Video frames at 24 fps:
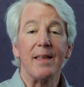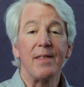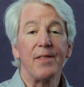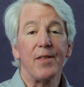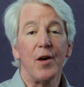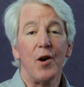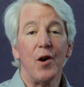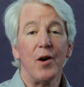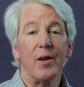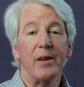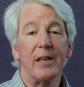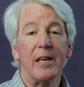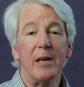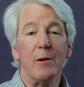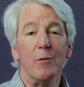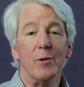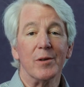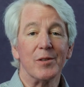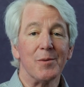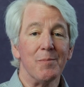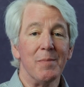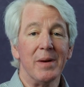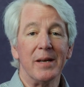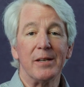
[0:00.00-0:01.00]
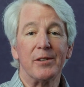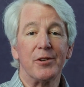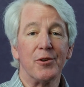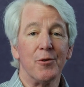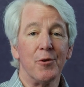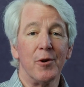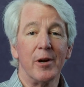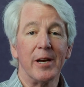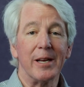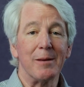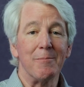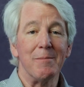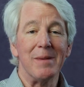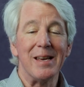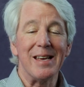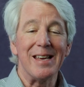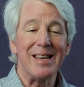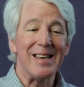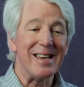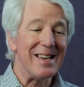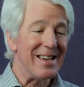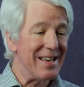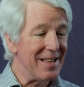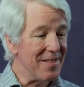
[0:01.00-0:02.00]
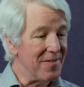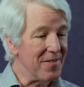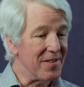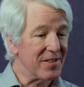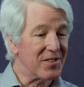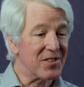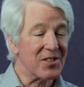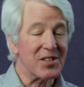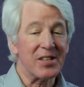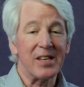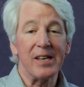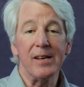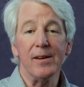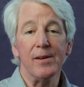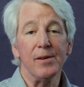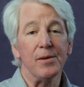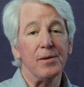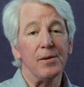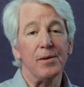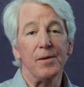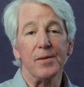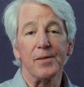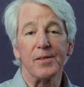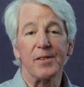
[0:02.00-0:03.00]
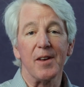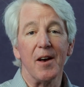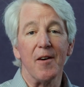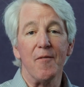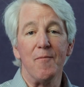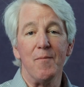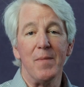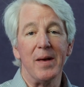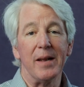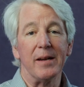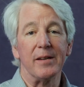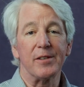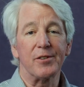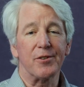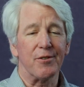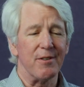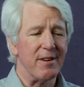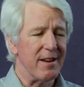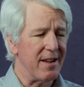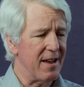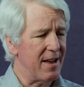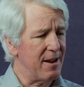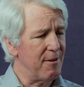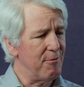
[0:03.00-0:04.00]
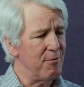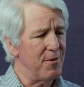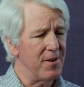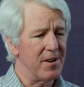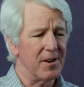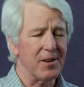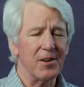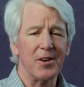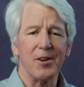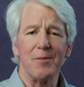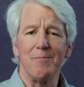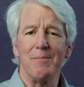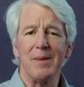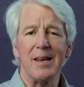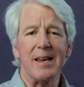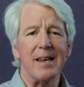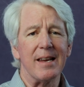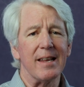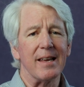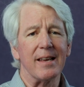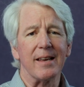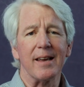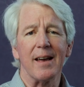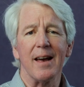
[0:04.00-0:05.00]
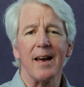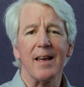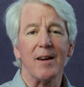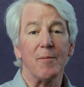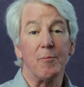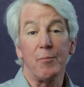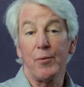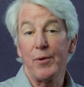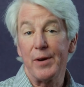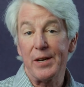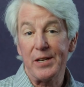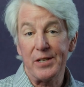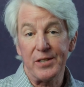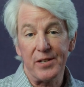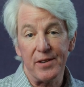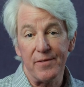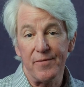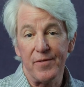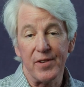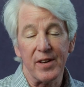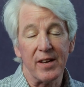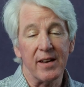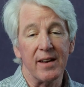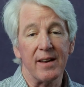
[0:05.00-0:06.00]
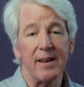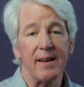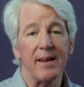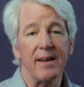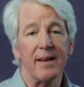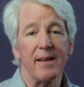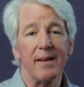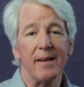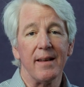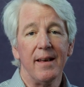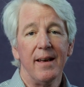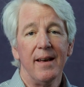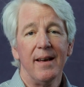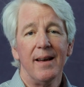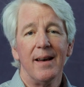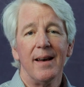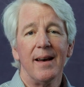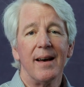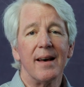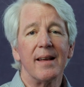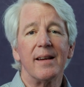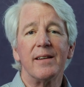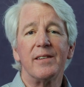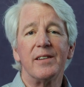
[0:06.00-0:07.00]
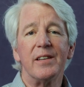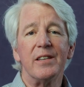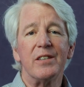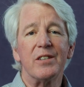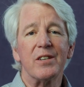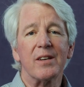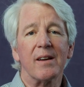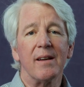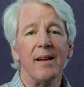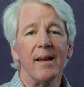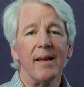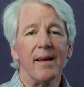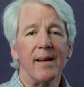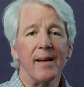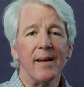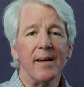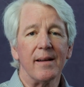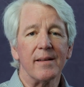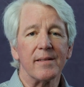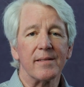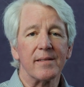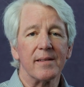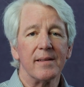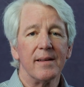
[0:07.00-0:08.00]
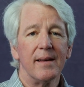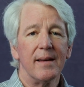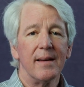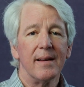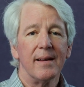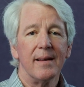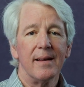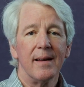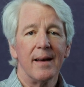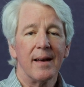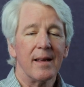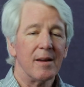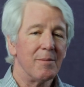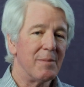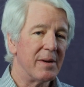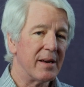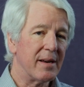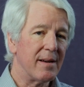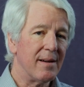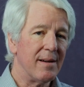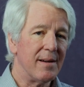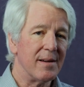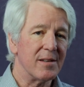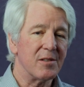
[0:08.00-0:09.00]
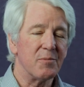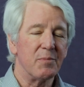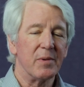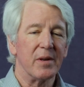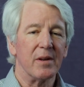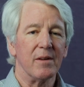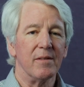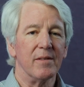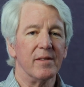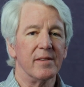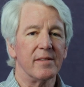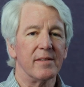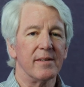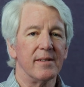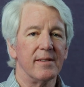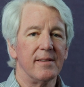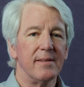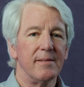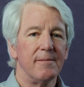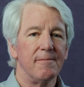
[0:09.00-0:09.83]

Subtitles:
thought he was mentoring me in the skills of ministry, how to run a good meeting, how to preach if you can, how to teach a class, how to make a hospital visit.